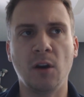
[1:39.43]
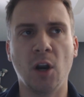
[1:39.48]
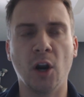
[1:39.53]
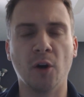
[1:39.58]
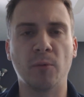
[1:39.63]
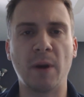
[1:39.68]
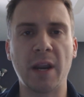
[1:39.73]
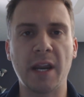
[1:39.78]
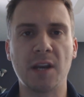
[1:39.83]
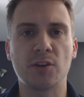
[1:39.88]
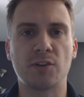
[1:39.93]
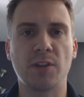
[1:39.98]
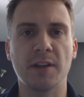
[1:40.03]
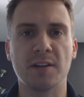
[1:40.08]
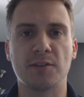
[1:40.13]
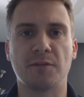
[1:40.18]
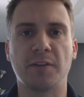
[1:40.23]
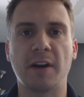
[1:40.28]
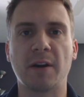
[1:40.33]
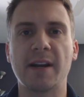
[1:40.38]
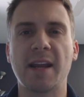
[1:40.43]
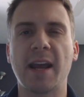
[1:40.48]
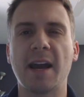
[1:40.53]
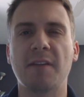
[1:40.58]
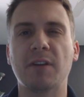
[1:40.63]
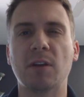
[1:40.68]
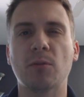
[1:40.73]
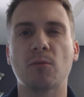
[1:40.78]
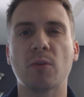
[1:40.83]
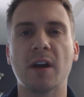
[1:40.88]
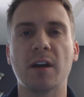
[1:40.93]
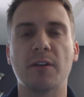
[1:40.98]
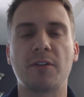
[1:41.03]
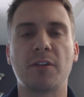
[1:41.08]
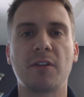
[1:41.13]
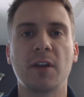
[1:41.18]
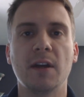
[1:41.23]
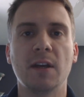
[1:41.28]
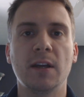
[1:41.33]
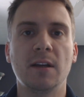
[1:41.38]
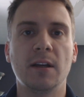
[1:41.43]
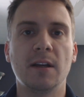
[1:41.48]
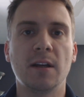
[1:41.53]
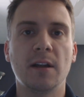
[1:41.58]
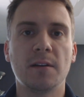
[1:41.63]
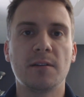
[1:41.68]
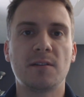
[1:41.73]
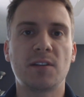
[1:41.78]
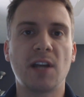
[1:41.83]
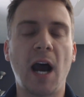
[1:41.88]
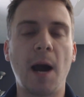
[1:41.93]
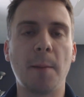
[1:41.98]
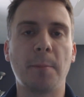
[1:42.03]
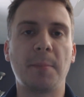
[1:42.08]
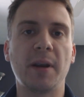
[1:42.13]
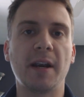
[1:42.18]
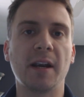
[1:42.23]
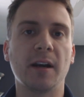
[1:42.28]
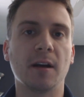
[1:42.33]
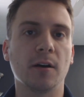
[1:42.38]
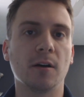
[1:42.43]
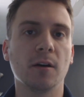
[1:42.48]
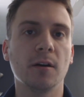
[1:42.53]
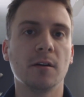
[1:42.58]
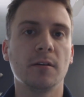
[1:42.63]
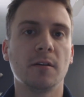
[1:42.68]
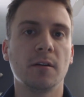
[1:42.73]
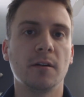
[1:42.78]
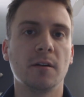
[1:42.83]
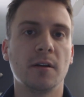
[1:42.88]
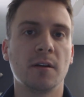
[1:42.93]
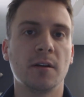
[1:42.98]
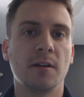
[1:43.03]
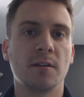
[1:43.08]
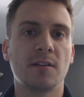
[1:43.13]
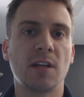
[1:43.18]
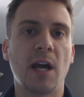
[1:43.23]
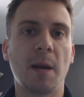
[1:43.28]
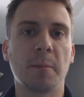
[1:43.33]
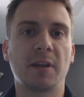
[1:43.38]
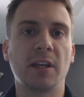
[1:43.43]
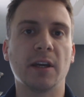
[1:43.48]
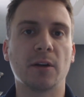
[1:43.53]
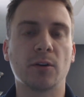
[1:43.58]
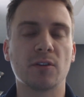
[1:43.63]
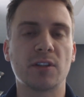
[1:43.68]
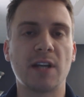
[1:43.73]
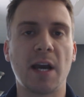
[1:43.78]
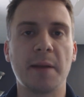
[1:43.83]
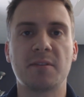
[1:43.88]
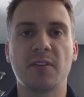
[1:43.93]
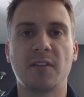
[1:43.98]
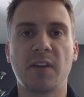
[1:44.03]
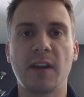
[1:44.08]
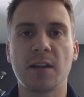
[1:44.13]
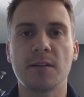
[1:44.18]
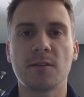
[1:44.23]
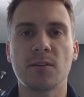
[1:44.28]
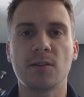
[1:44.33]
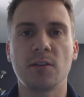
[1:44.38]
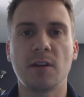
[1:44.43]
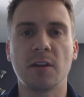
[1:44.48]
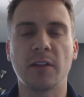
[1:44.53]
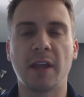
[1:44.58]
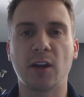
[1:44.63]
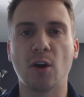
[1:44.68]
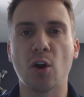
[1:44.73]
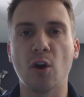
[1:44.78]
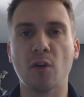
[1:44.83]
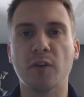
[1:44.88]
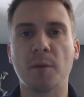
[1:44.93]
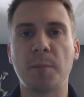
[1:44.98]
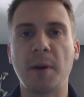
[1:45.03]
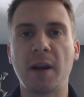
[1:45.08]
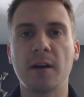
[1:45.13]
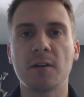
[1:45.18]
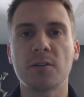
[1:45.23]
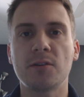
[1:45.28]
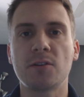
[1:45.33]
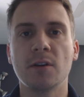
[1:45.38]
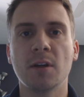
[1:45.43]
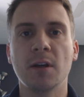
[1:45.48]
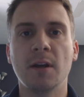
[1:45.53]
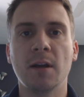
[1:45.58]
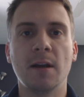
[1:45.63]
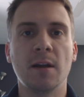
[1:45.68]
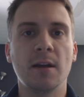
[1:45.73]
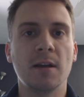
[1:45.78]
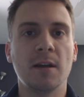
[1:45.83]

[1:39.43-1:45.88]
a range that is very heavy with top pair, top kicker types of hands and like over pairs,